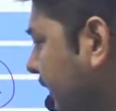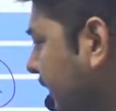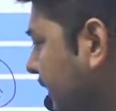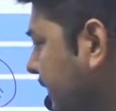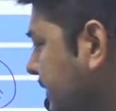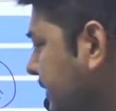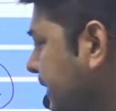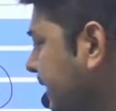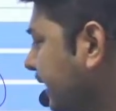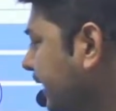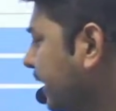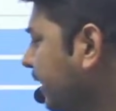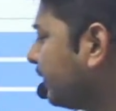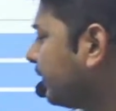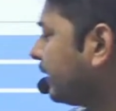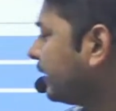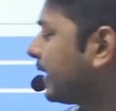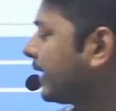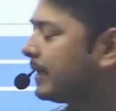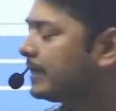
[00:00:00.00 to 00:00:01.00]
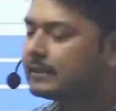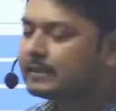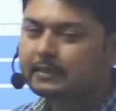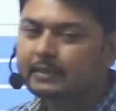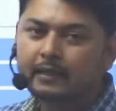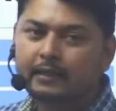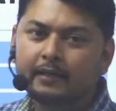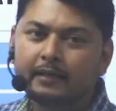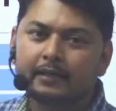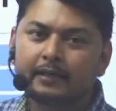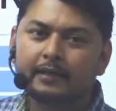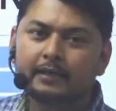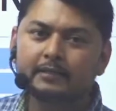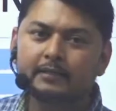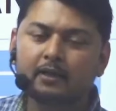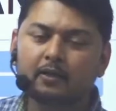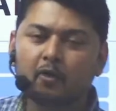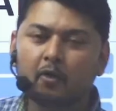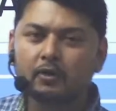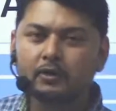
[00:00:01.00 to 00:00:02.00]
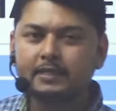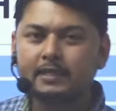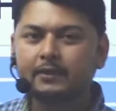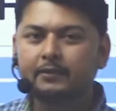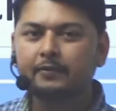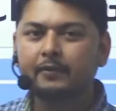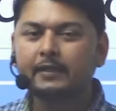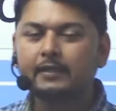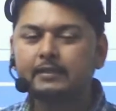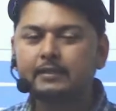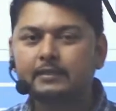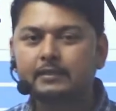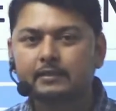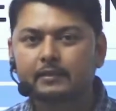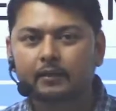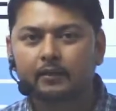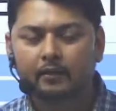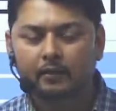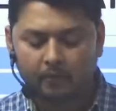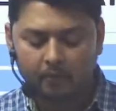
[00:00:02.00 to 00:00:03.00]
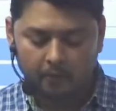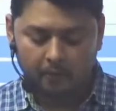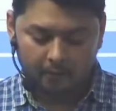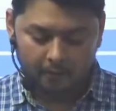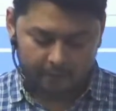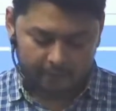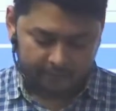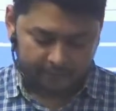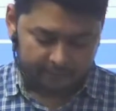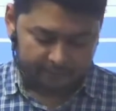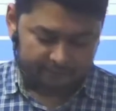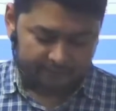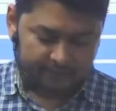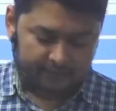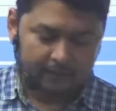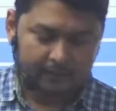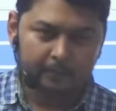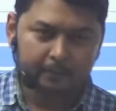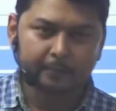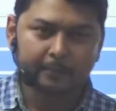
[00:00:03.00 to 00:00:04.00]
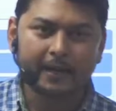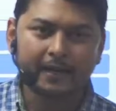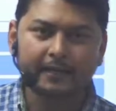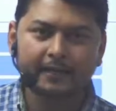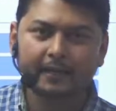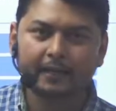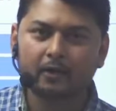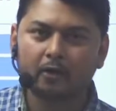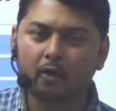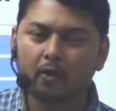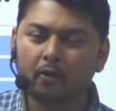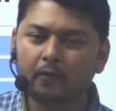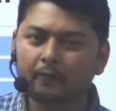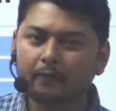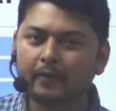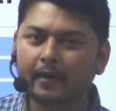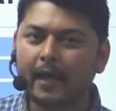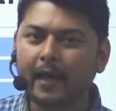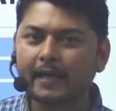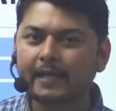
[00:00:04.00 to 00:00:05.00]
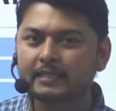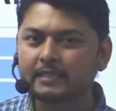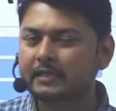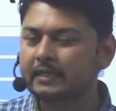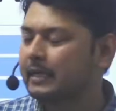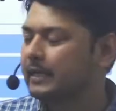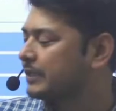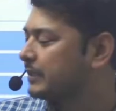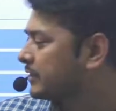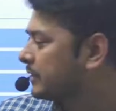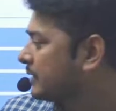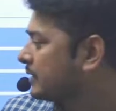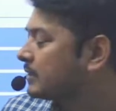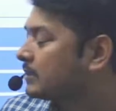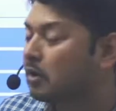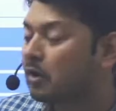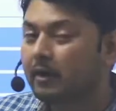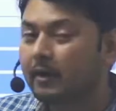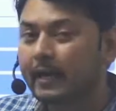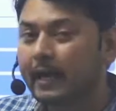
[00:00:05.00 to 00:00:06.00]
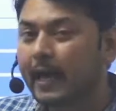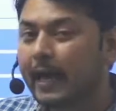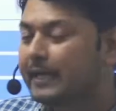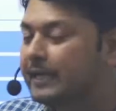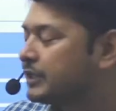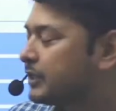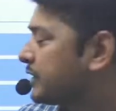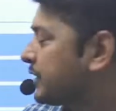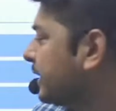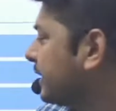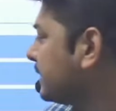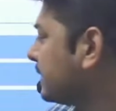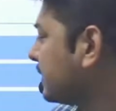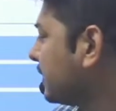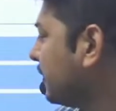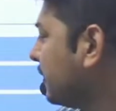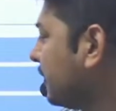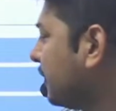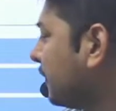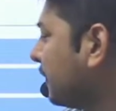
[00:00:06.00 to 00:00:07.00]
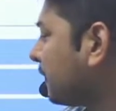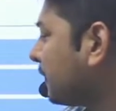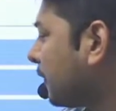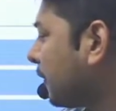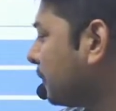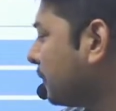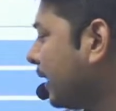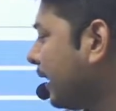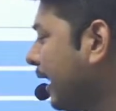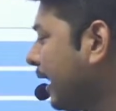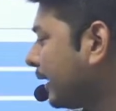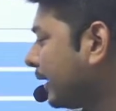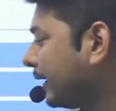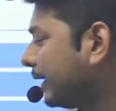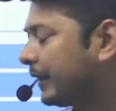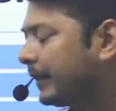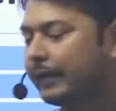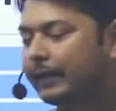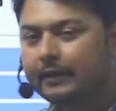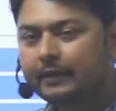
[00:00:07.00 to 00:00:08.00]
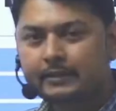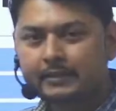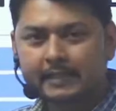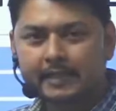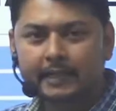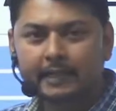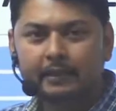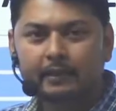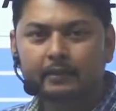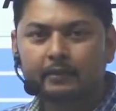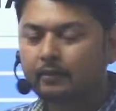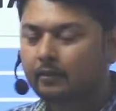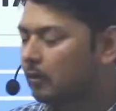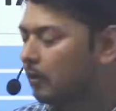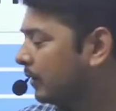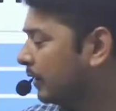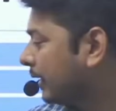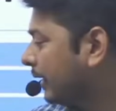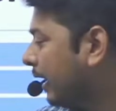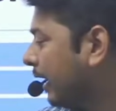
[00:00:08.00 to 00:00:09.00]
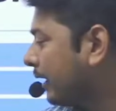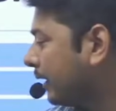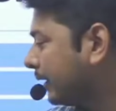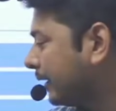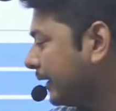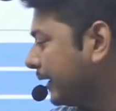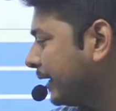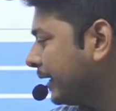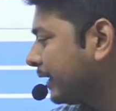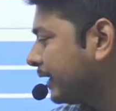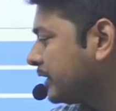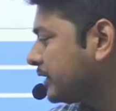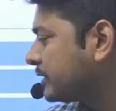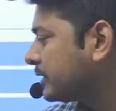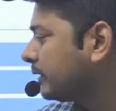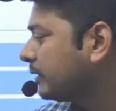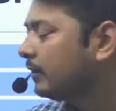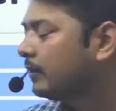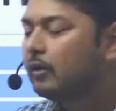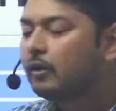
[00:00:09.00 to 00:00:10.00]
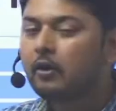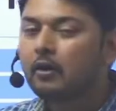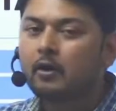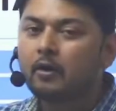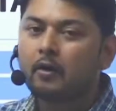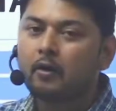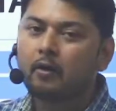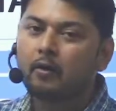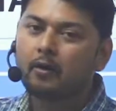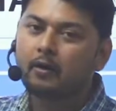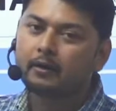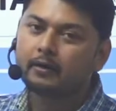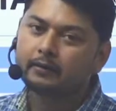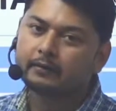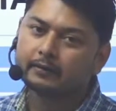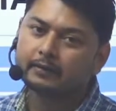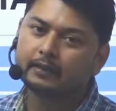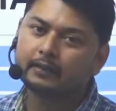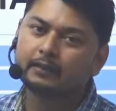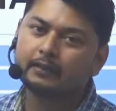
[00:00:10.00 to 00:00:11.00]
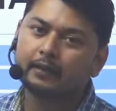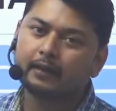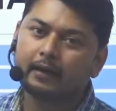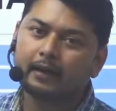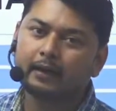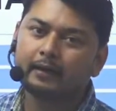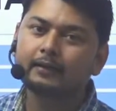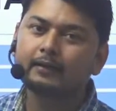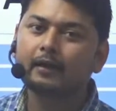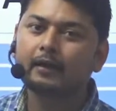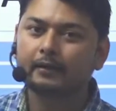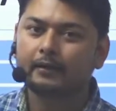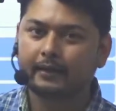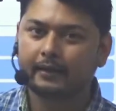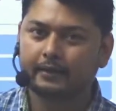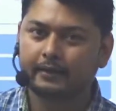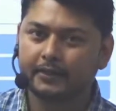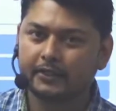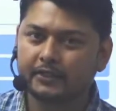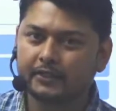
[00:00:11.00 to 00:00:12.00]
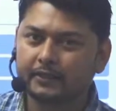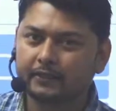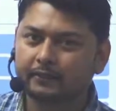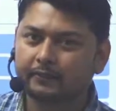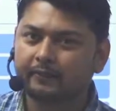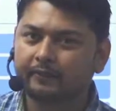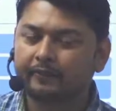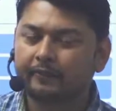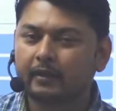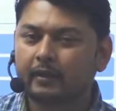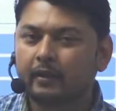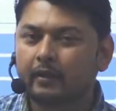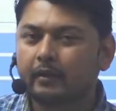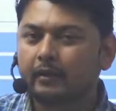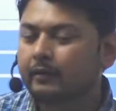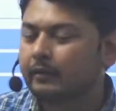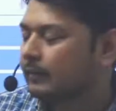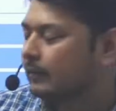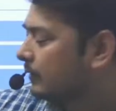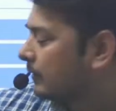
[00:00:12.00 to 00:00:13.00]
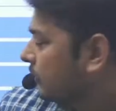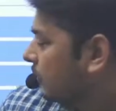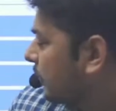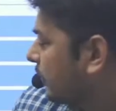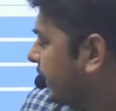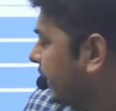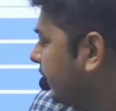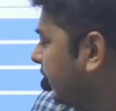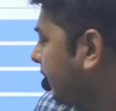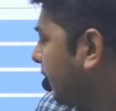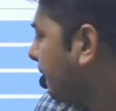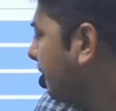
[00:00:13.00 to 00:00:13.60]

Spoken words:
Sea level rise is the consequence of the melting of ice glaciers or ice sheets from Arctic Sea or Arctic region or the Antarctic region. Okay.